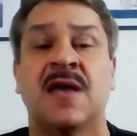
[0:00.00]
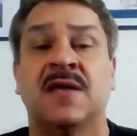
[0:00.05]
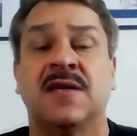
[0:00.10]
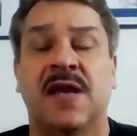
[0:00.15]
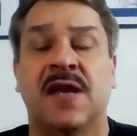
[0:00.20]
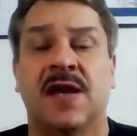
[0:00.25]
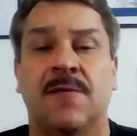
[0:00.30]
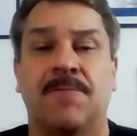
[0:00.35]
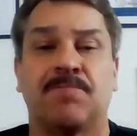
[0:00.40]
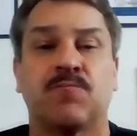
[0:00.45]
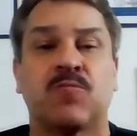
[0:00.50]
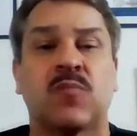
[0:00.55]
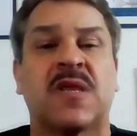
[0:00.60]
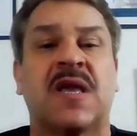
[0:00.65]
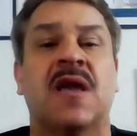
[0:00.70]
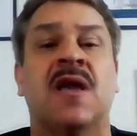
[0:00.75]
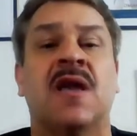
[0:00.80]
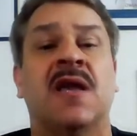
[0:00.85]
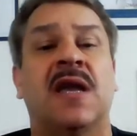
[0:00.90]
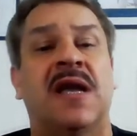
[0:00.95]
Now,
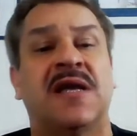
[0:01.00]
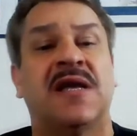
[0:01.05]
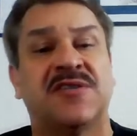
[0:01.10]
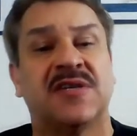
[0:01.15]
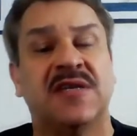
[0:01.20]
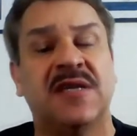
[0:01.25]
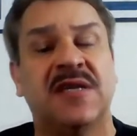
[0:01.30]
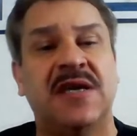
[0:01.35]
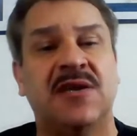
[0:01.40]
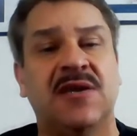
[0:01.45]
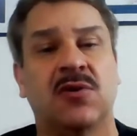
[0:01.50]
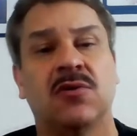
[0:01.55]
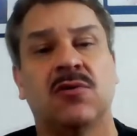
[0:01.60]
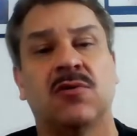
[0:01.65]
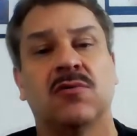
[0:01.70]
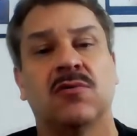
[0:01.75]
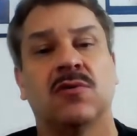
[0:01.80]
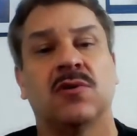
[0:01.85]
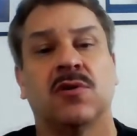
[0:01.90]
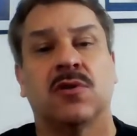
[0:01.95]
as a
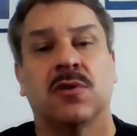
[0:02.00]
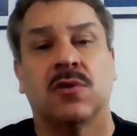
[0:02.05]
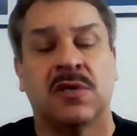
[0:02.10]
leader,